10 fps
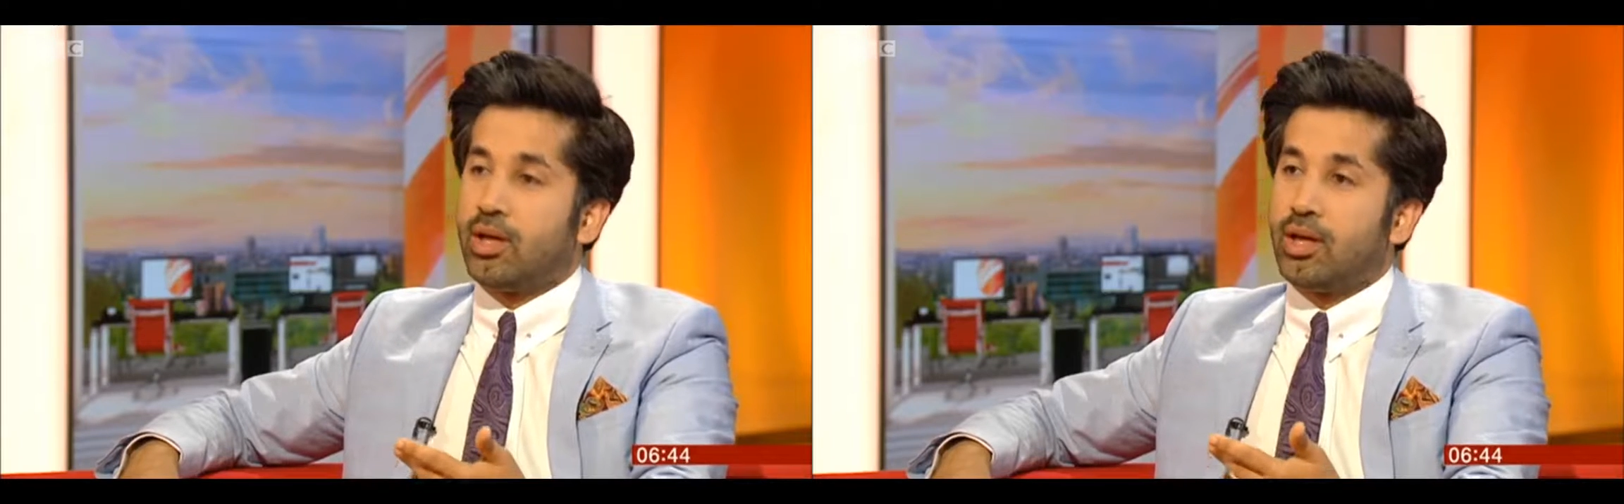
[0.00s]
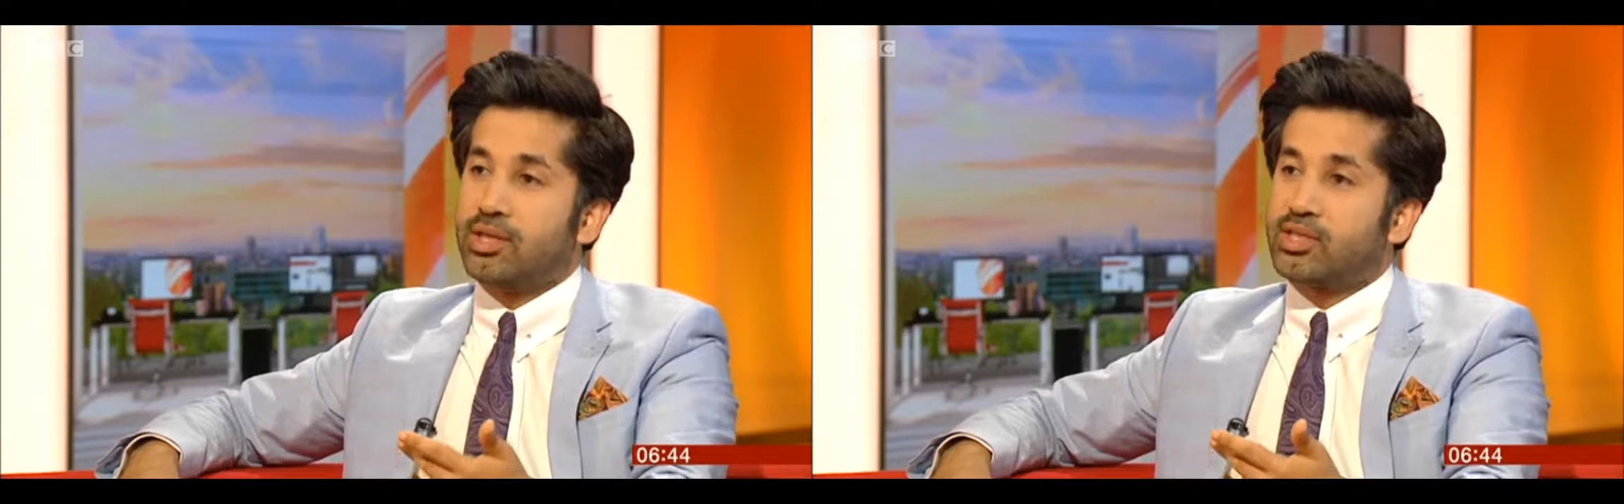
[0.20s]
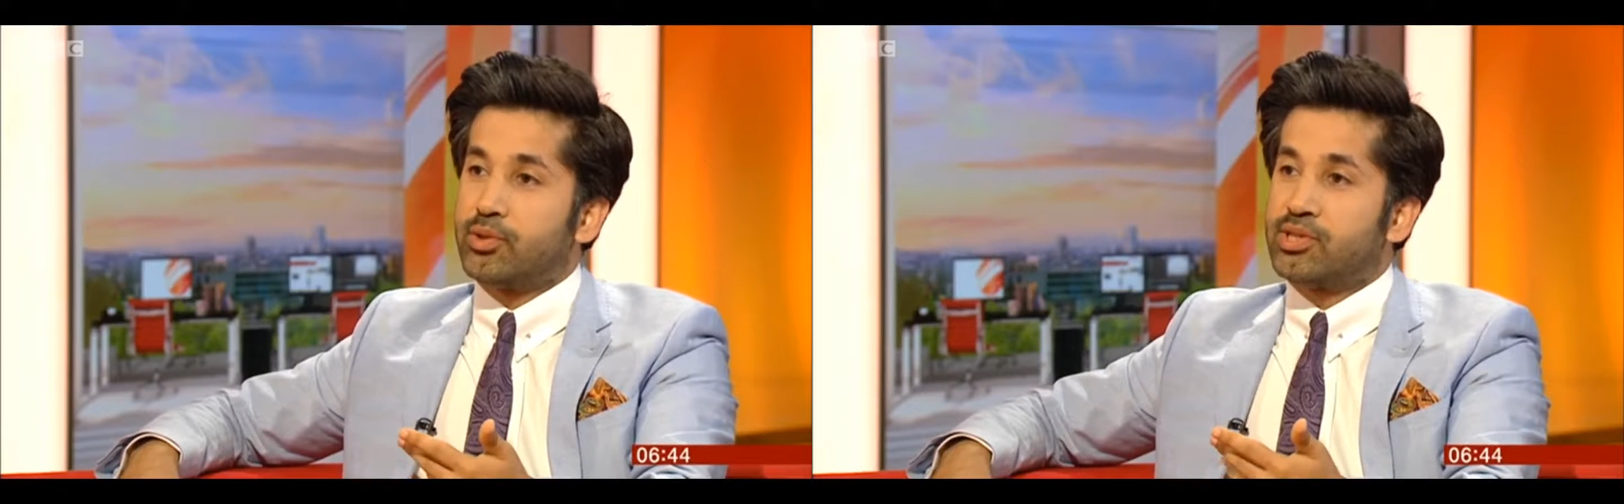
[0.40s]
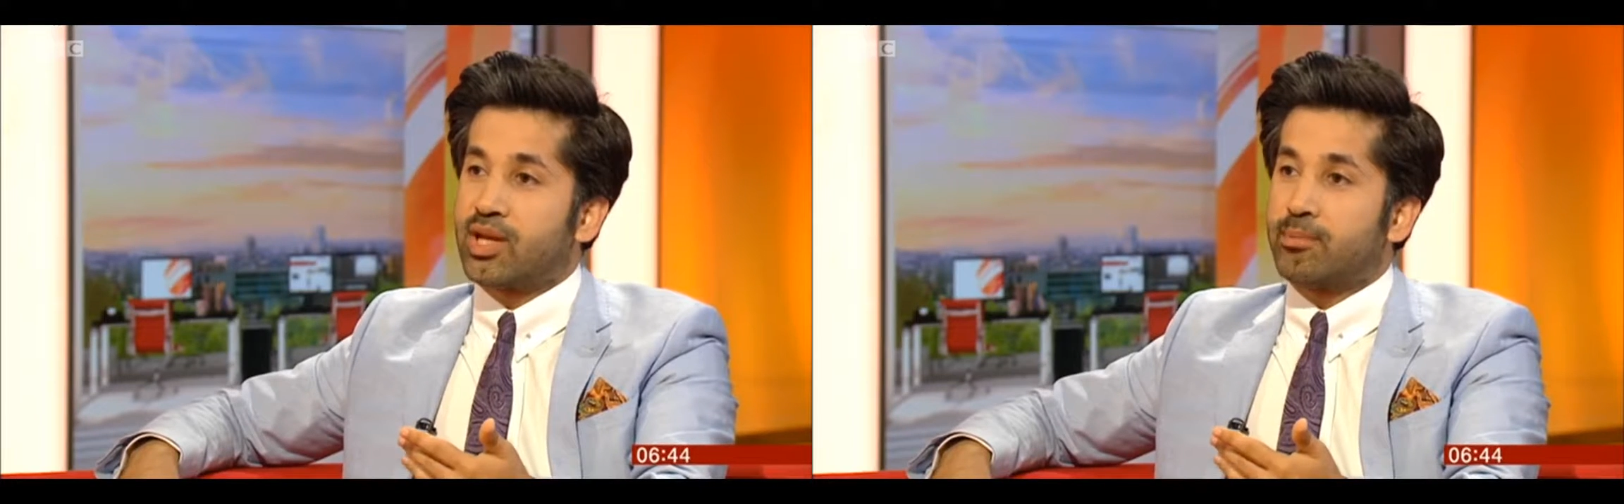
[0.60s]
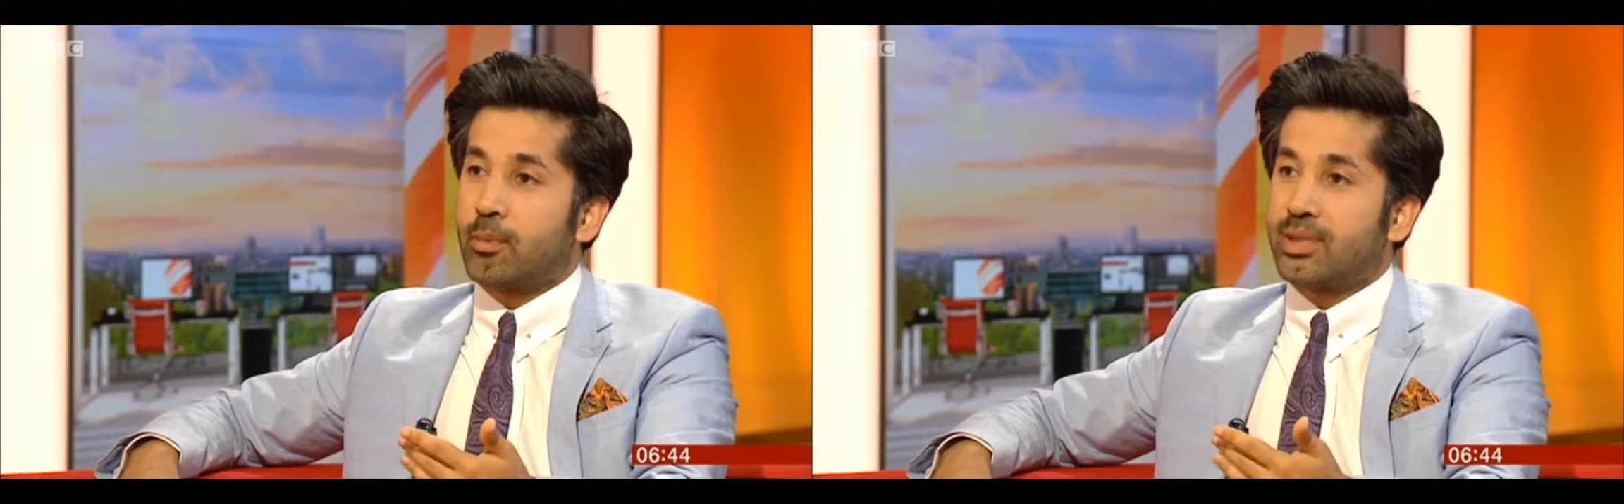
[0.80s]

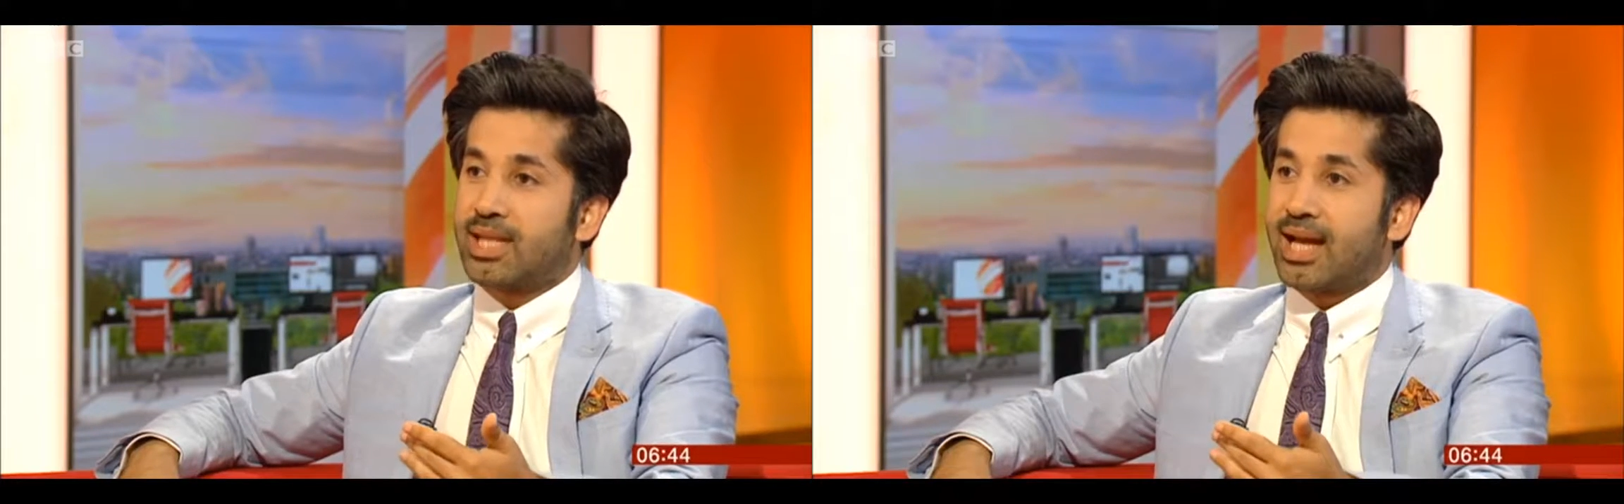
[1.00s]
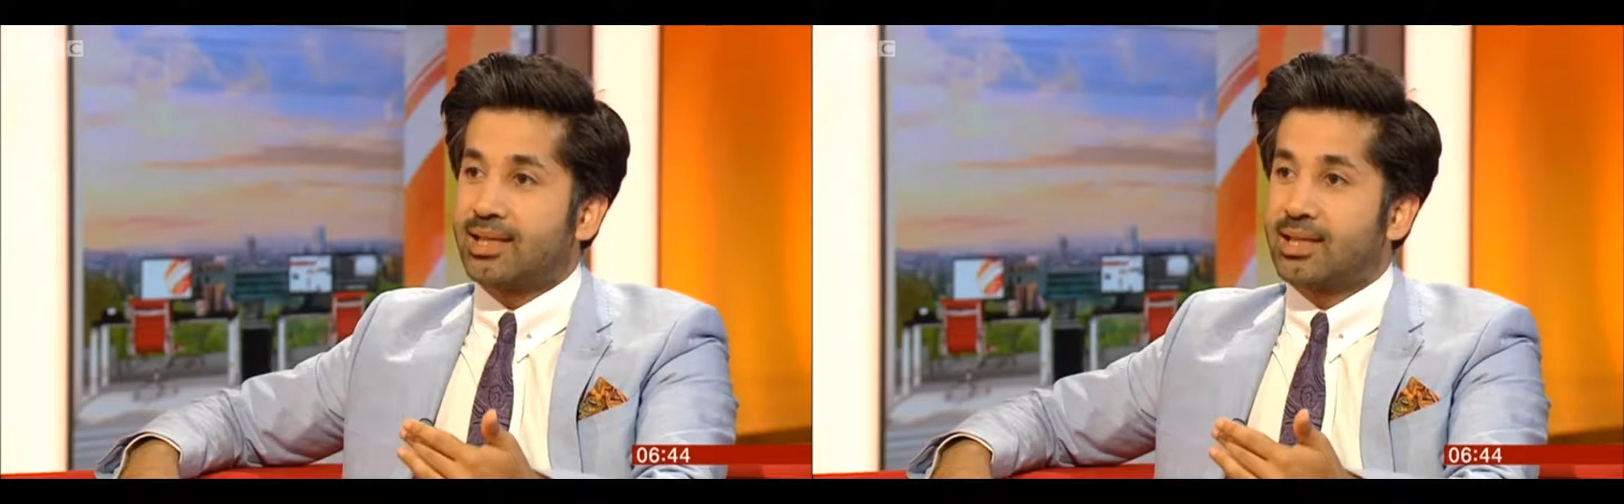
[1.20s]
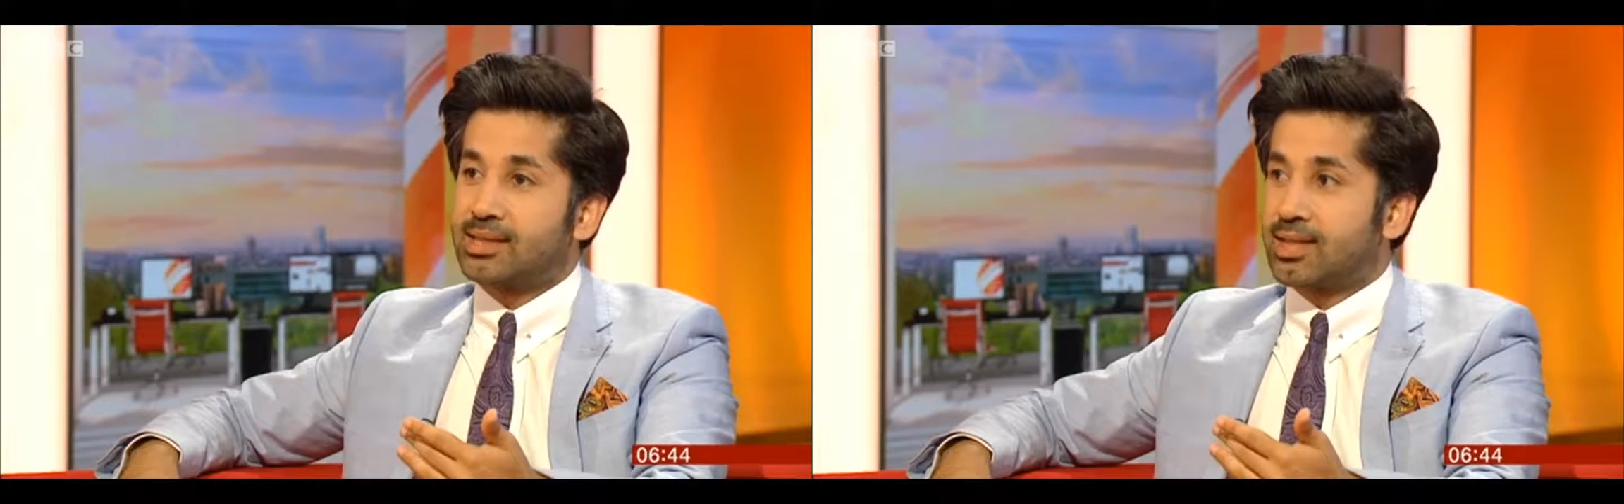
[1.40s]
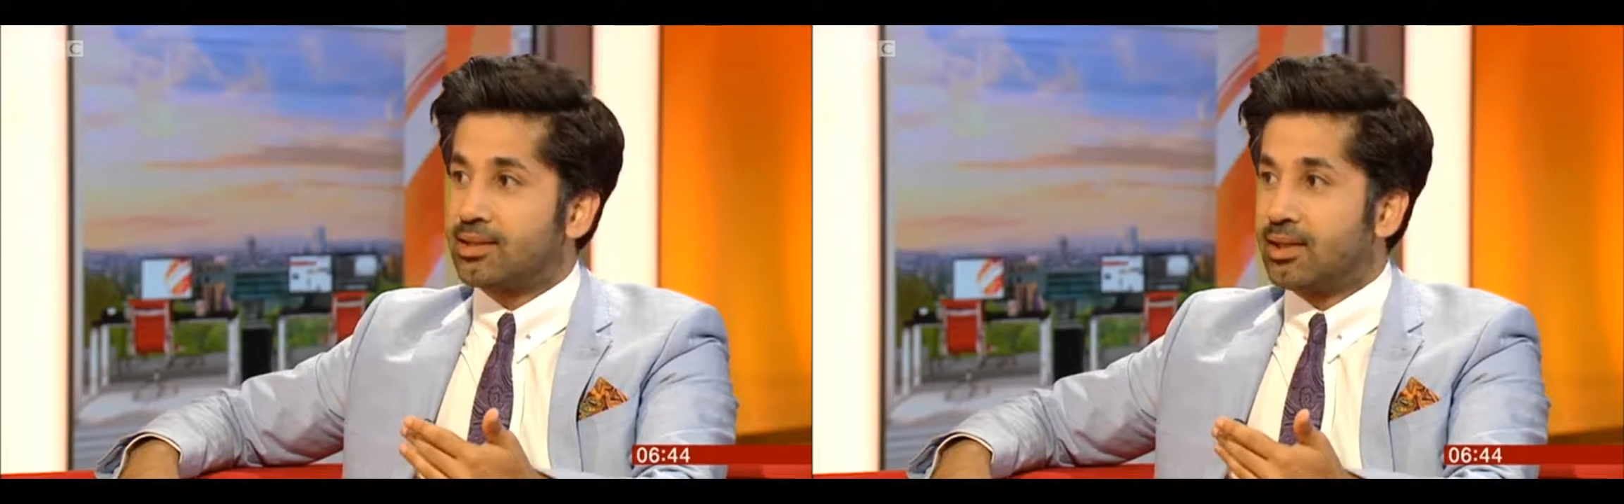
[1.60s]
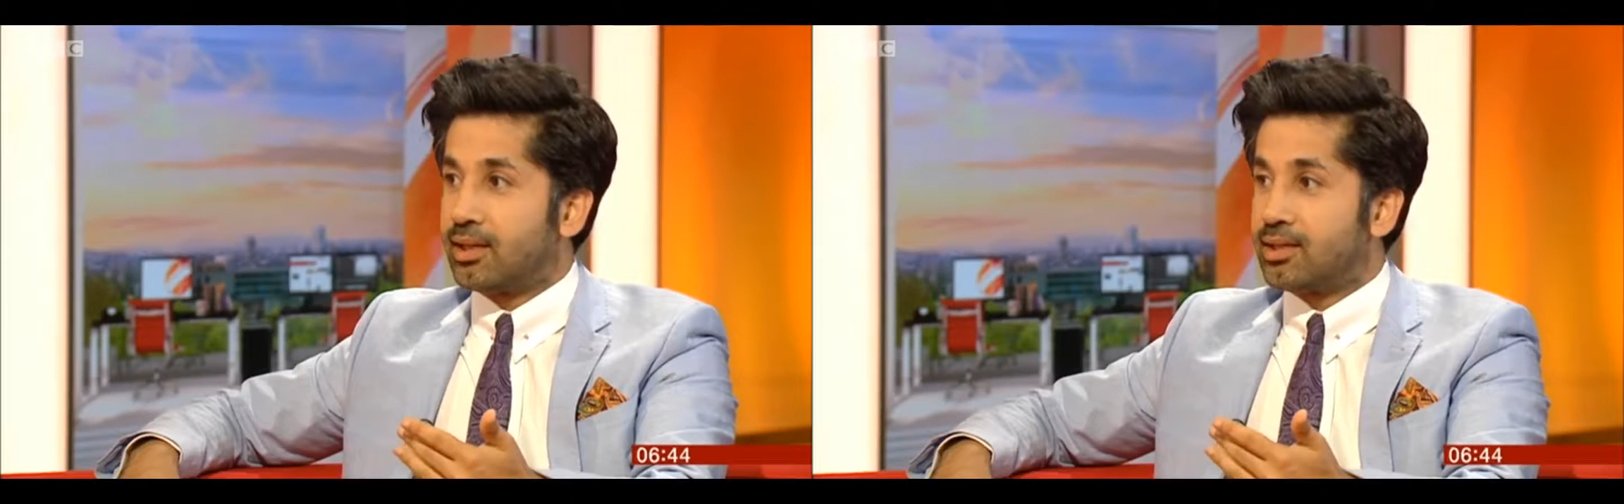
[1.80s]
suicide bombing tactics and